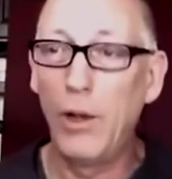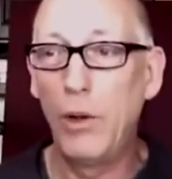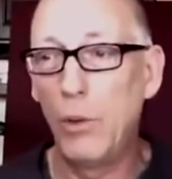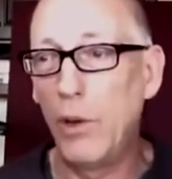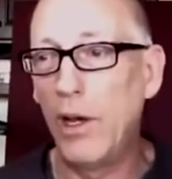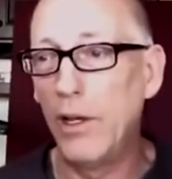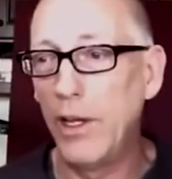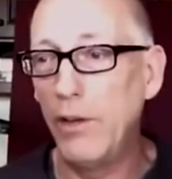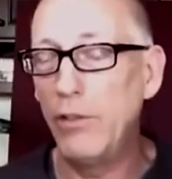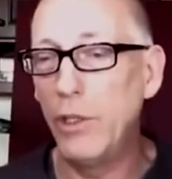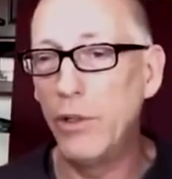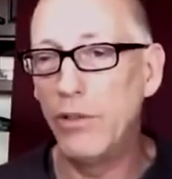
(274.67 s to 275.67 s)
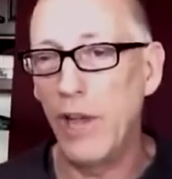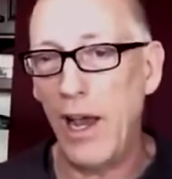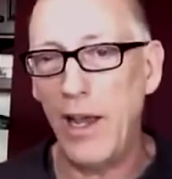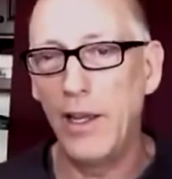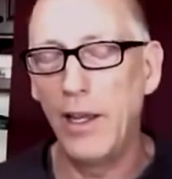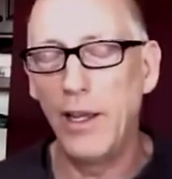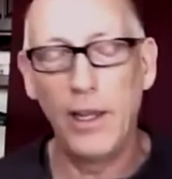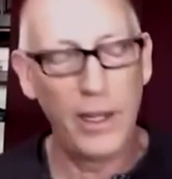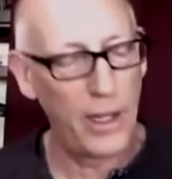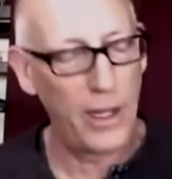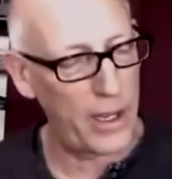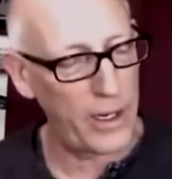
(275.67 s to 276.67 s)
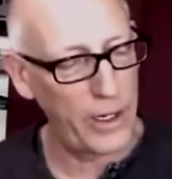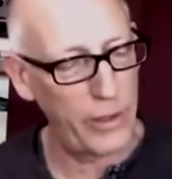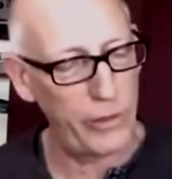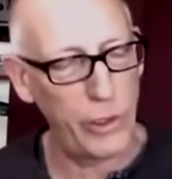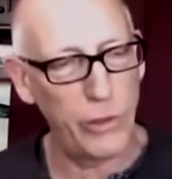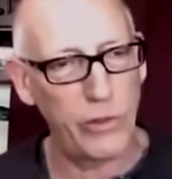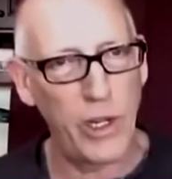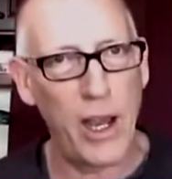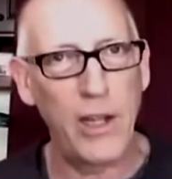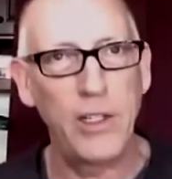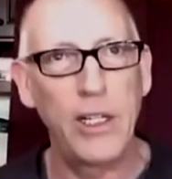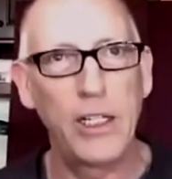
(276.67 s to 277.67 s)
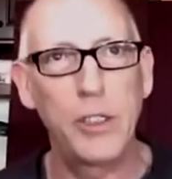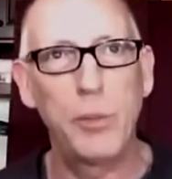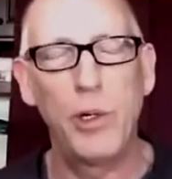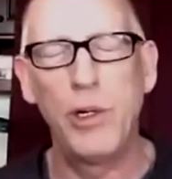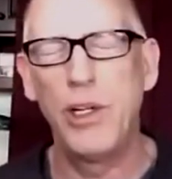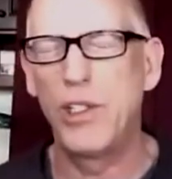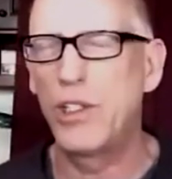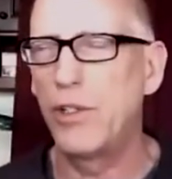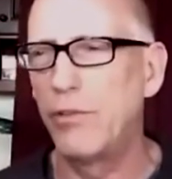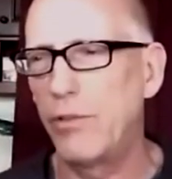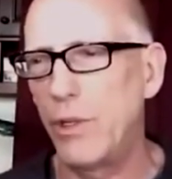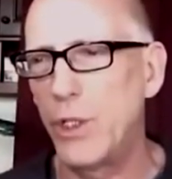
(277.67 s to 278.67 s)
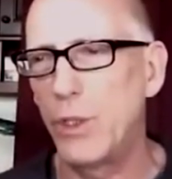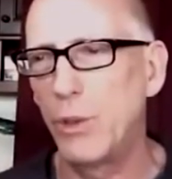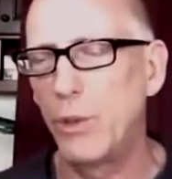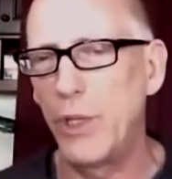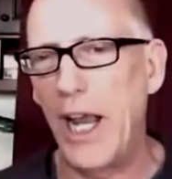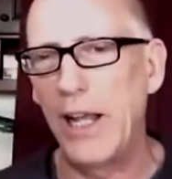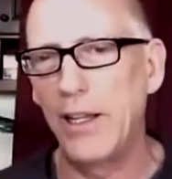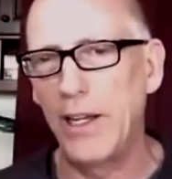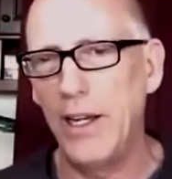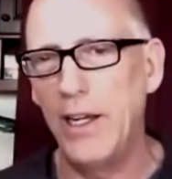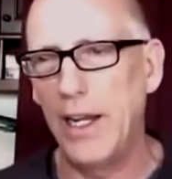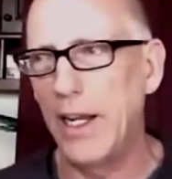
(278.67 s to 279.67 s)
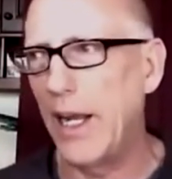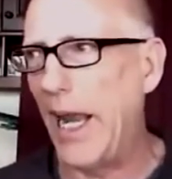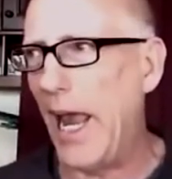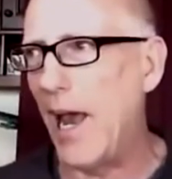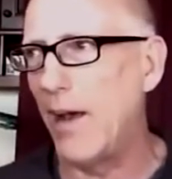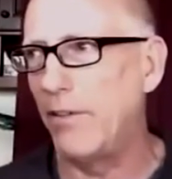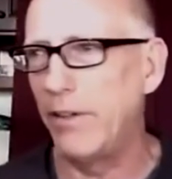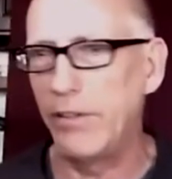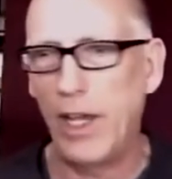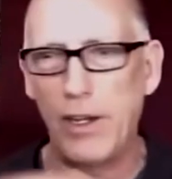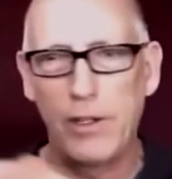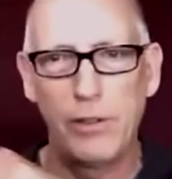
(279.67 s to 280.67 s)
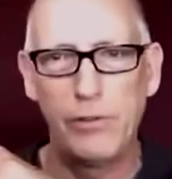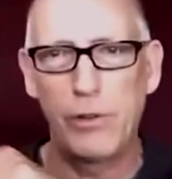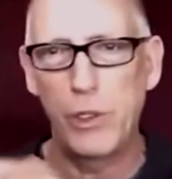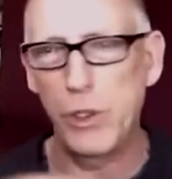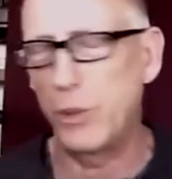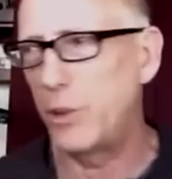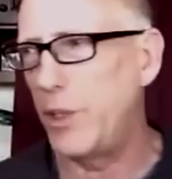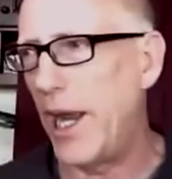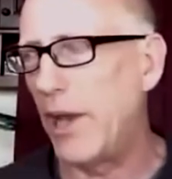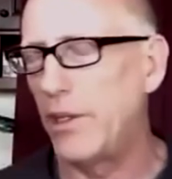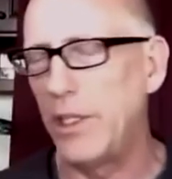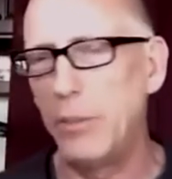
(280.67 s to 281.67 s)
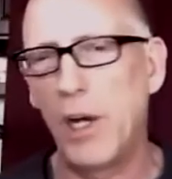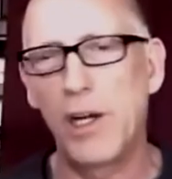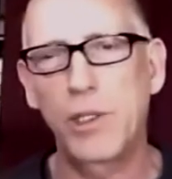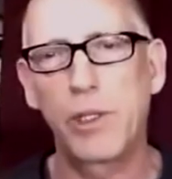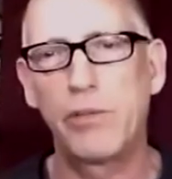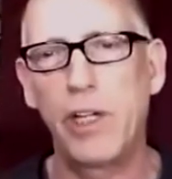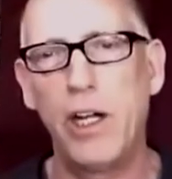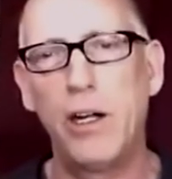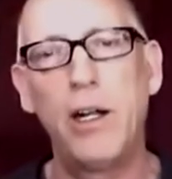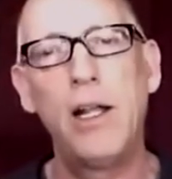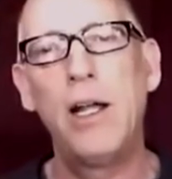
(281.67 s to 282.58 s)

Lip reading: Well, if you have not experienced virtual reality, and I've got a virtual reality box over here.